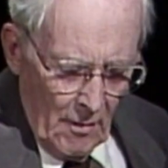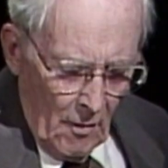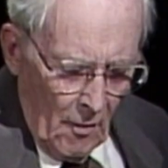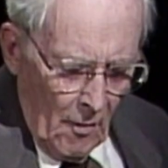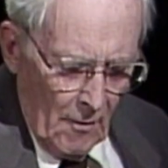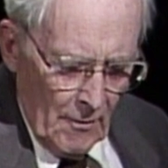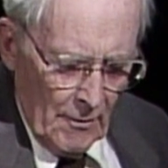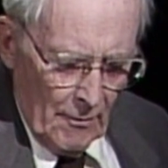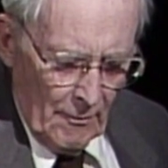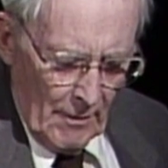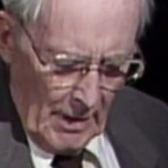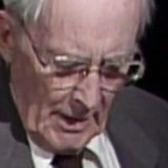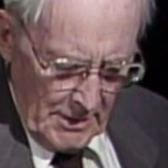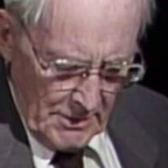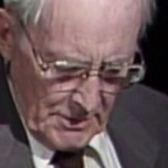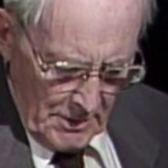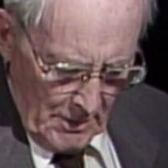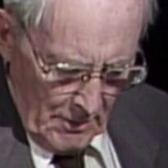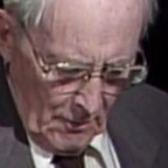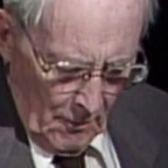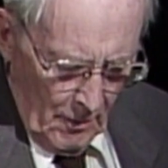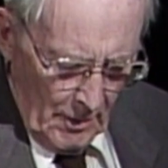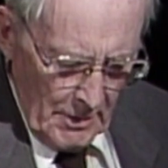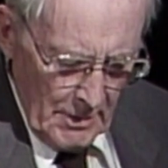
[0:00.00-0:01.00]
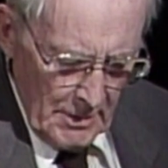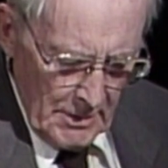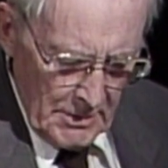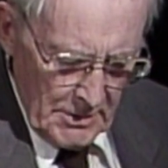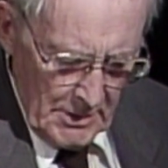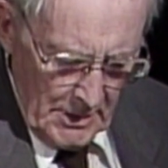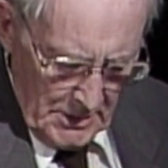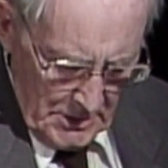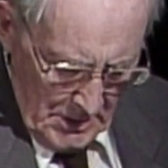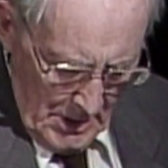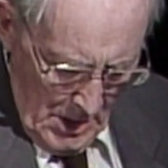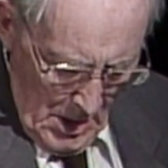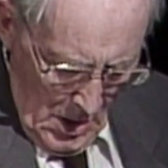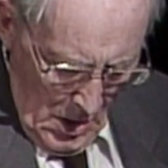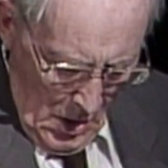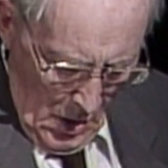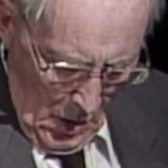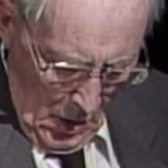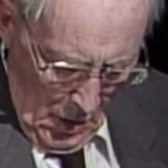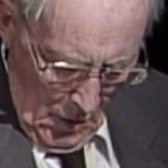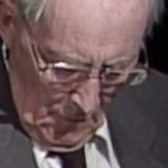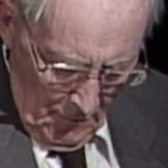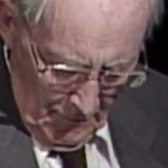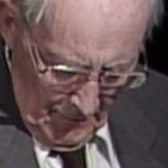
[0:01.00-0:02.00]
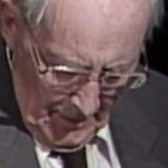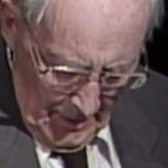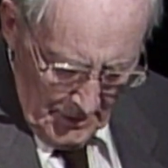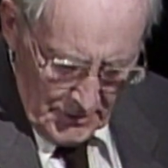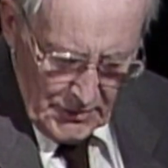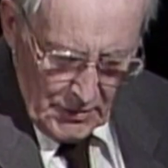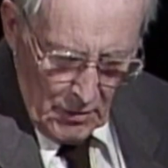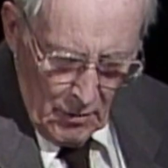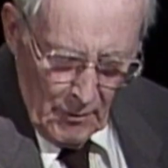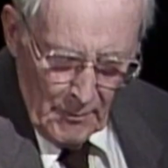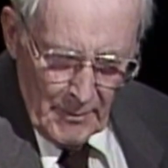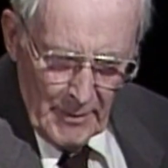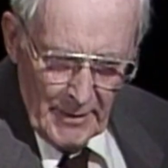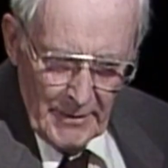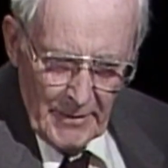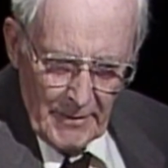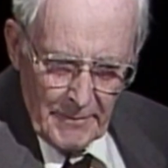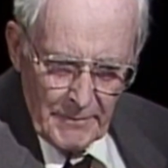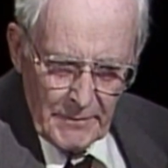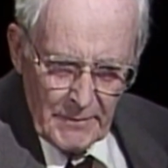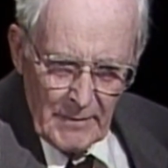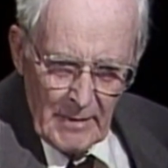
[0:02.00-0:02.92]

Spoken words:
all the rites and ordinances of atonement,